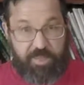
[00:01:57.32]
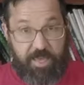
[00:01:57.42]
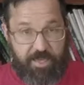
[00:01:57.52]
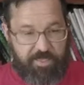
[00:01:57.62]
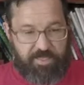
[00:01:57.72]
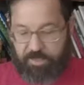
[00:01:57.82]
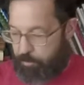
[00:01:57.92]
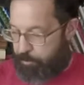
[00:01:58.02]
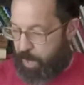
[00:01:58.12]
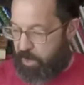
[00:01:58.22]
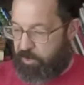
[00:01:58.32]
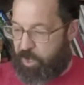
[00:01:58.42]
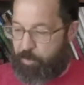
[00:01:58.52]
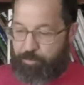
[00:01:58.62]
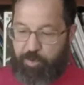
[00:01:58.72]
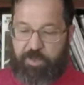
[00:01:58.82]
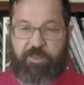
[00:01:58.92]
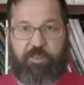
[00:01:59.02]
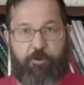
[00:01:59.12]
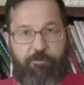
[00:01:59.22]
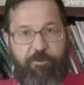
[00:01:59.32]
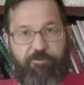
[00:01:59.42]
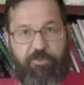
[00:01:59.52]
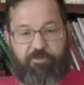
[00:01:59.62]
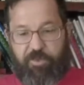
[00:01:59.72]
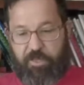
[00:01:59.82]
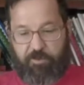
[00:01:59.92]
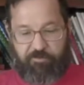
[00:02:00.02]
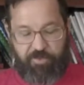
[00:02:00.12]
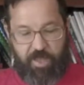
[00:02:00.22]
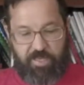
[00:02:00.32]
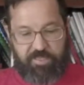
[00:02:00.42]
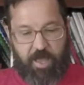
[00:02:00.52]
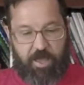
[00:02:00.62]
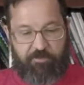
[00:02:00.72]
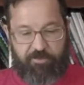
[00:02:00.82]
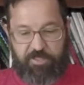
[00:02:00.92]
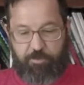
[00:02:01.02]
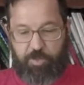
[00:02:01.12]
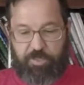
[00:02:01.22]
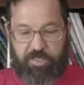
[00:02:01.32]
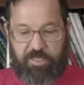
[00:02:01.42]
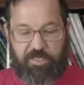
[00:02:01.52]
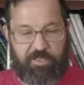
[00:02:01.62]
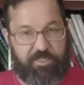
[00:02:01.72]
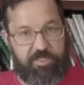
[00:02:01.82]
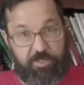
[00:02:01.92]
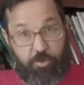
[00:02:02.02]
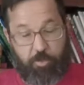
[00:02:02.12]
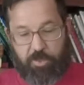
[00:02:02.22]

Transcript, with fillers: this paired up with you know 50 feet of nice high visibility. This is two